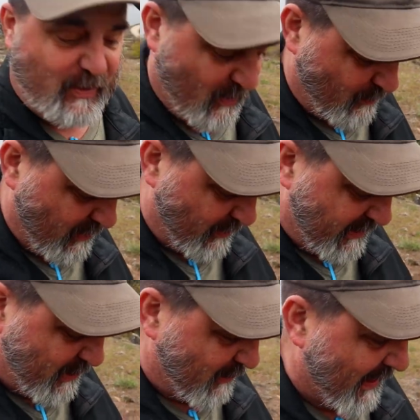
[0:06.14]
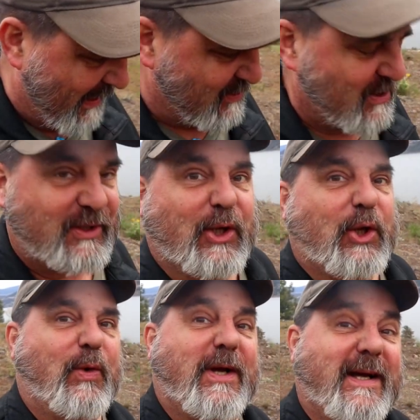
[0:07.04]
when we were here last in
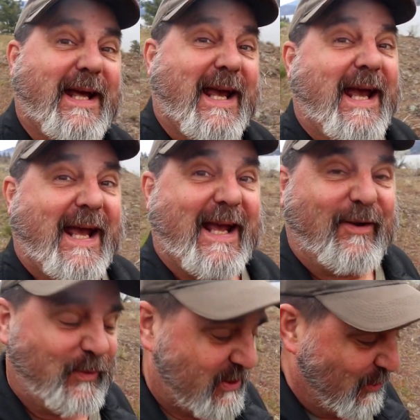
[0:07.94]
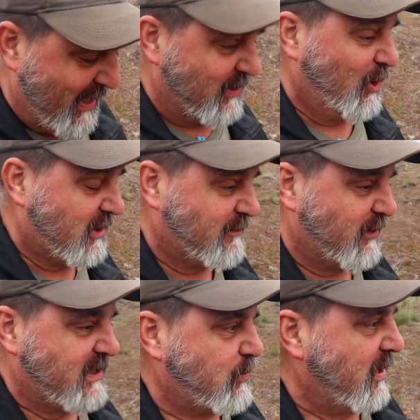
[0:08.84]
Kelowna, and we tried looking for
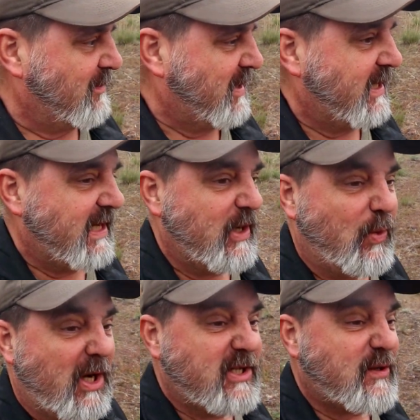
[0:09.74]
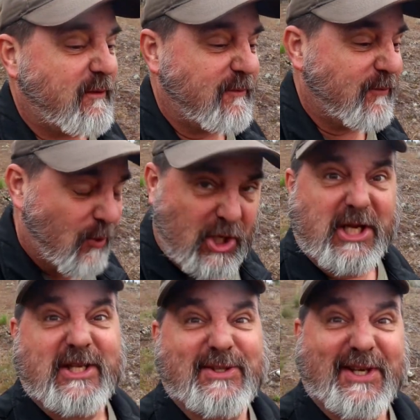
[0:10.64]
this one, but it was
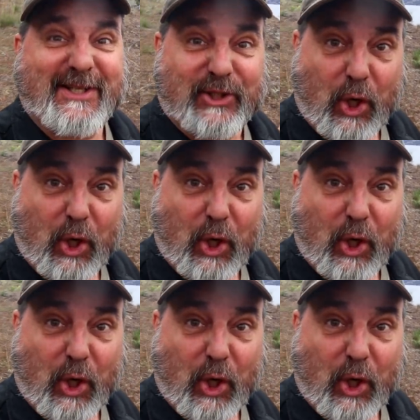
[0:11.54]
freezing